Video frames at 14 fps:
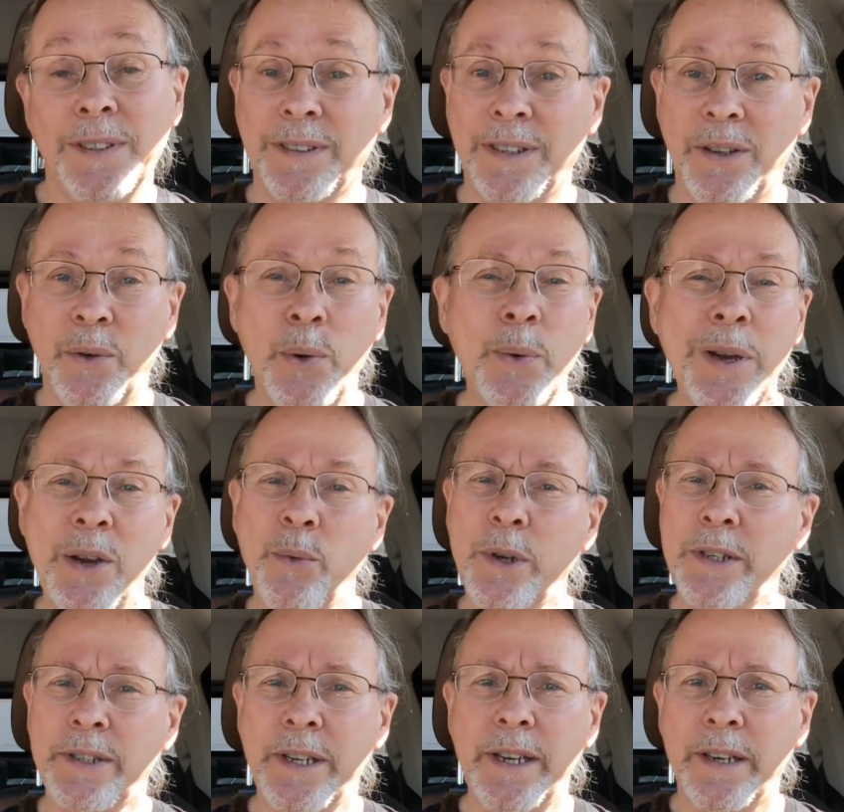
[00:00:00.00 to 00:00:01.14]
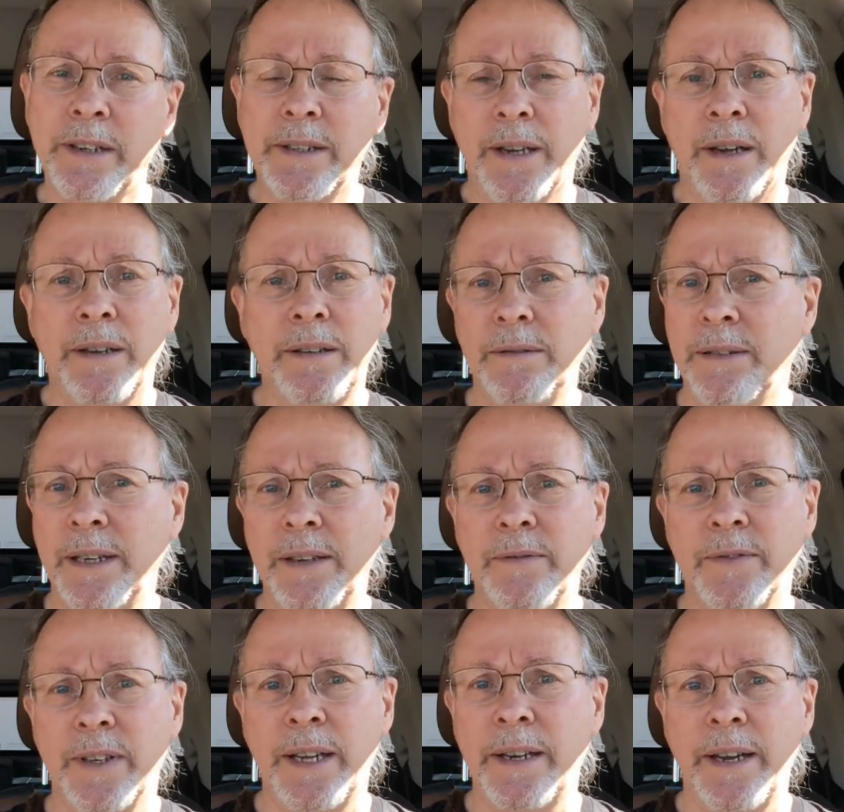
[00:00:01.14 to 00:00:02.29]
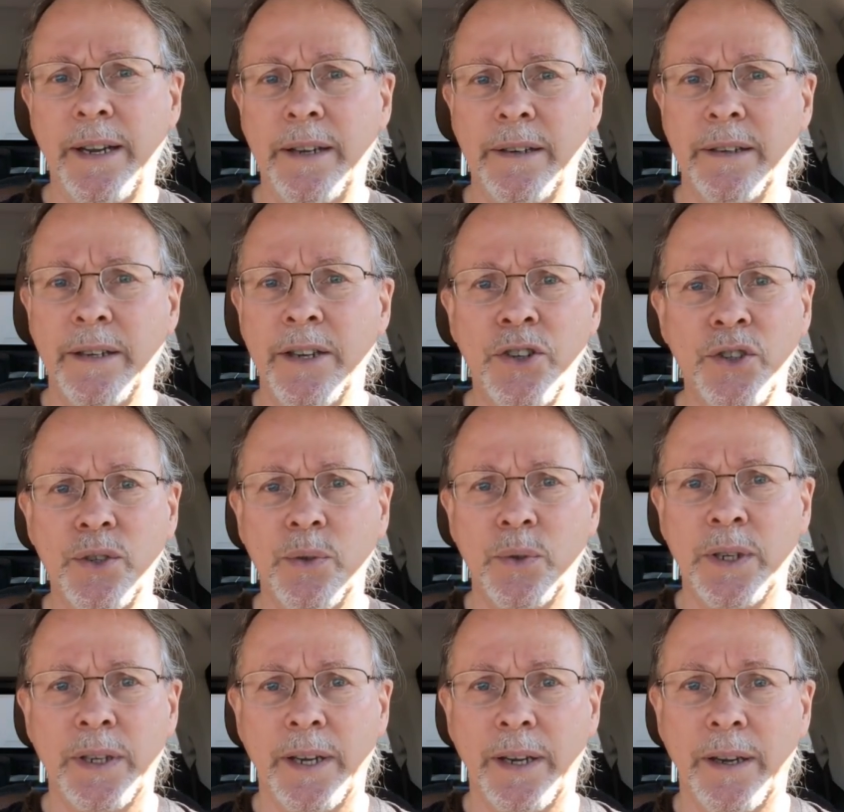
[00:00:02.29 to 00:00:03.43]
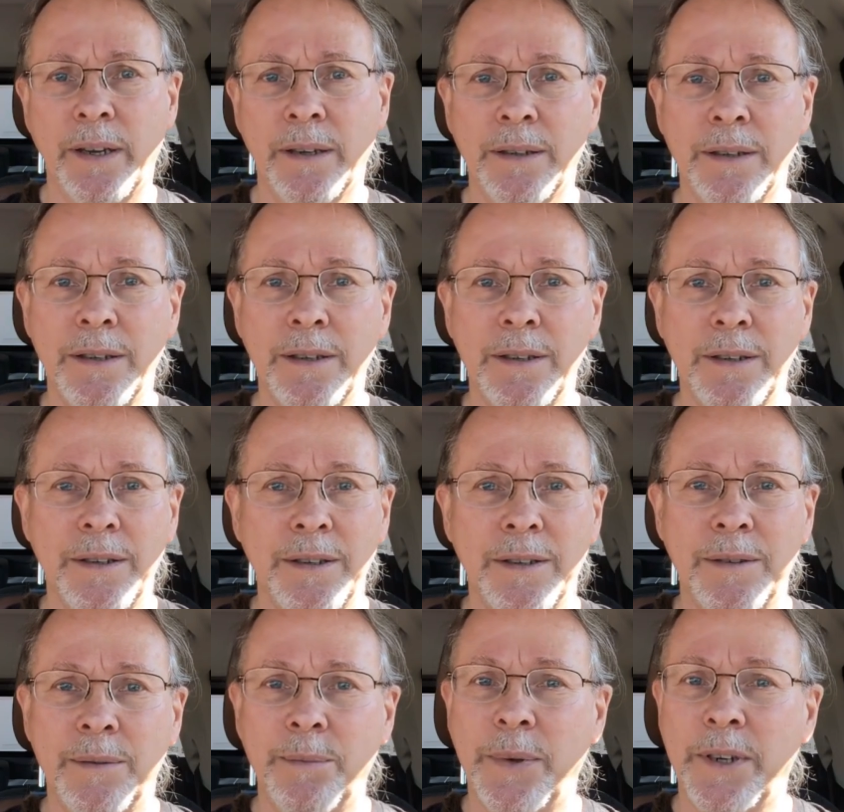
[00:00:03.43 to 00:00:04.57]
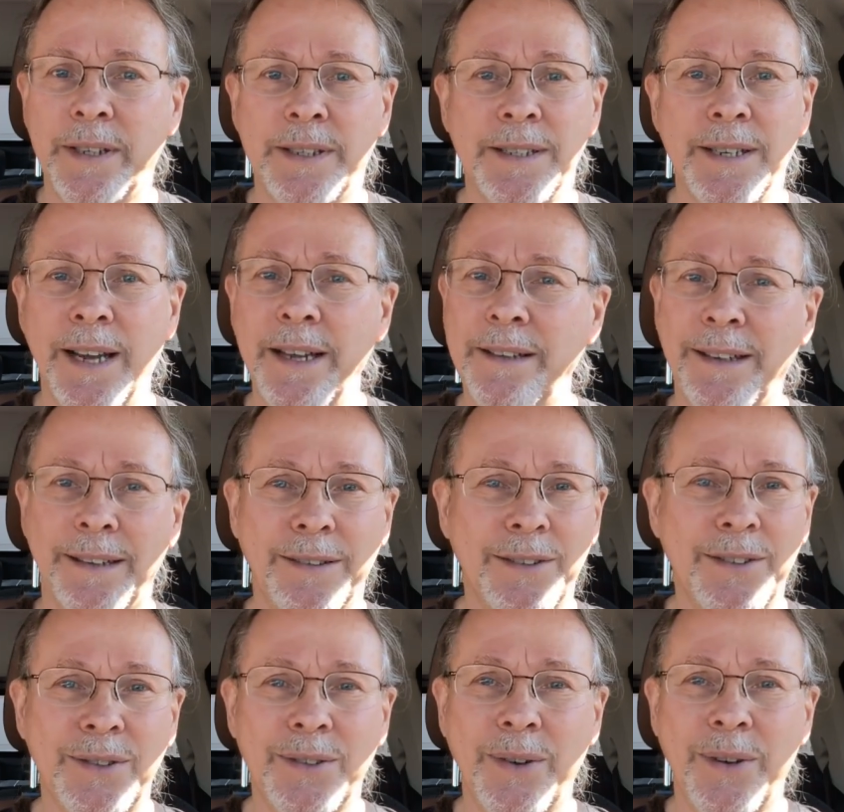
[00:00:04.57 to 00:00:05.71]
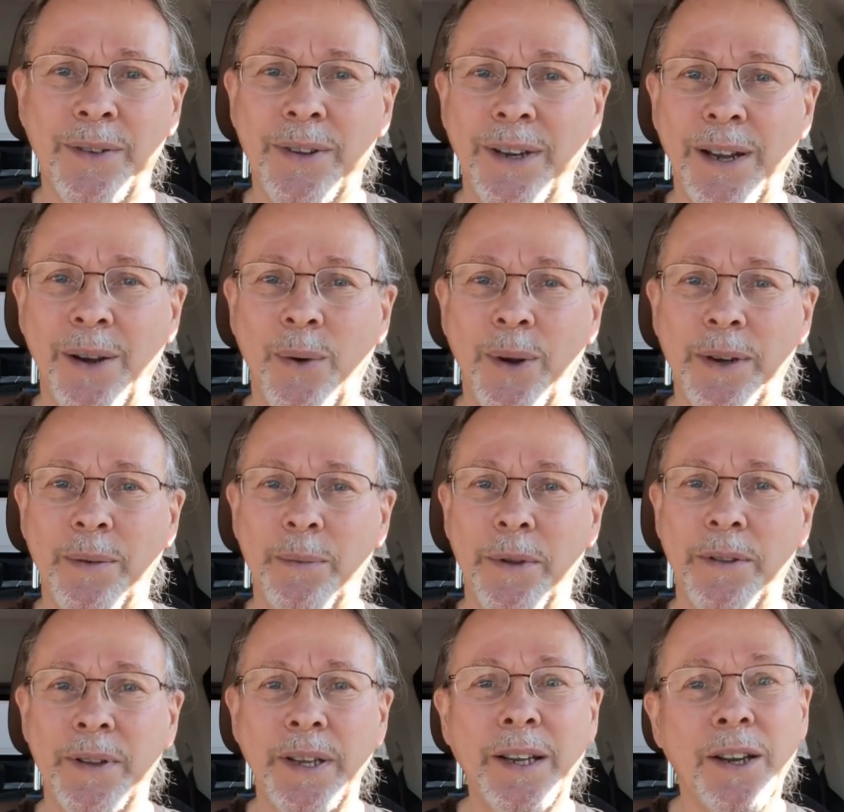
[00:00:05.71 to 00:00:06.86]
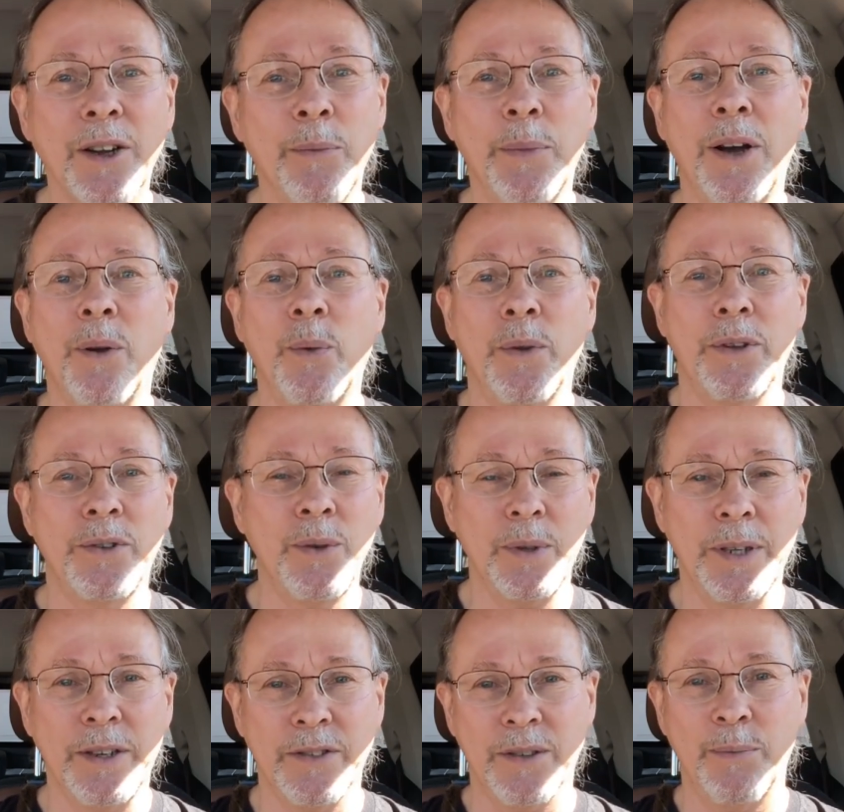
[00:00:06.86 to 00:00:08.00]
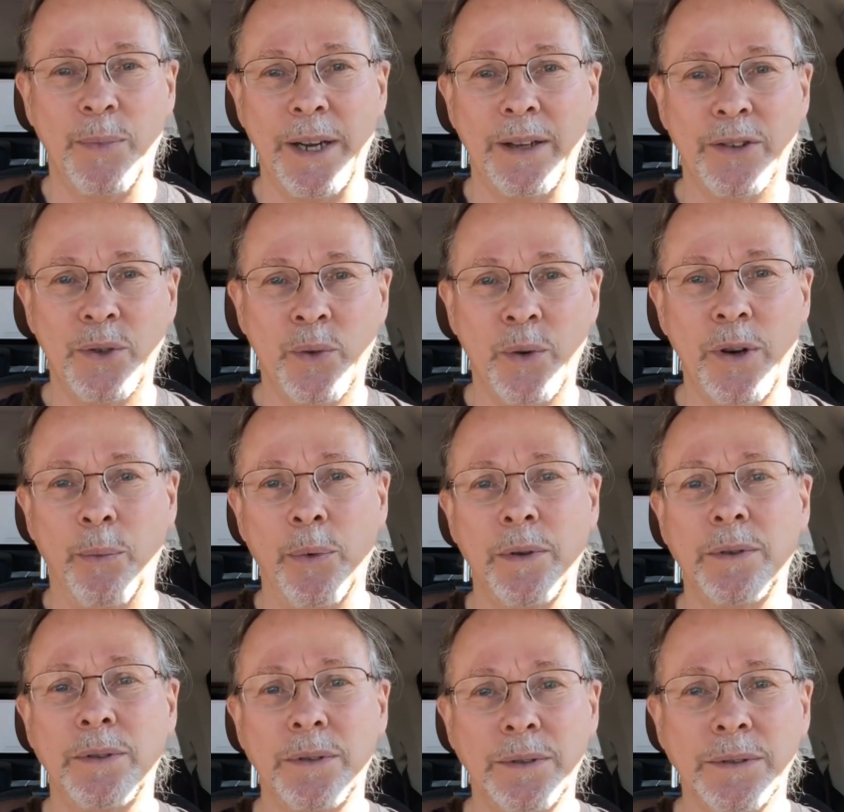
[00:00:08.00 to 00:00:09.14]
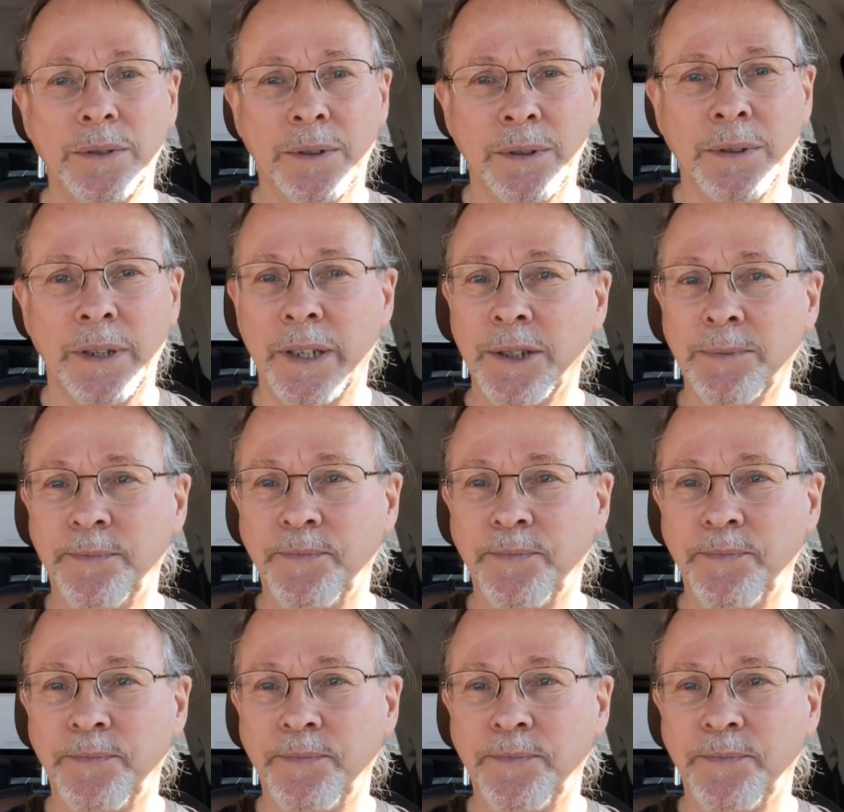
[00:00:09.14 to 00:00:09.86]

He reset it. I have not had an issue today, but it's not the sort of thing I want to be thinking about with a 2,000-mile trip. Yeah.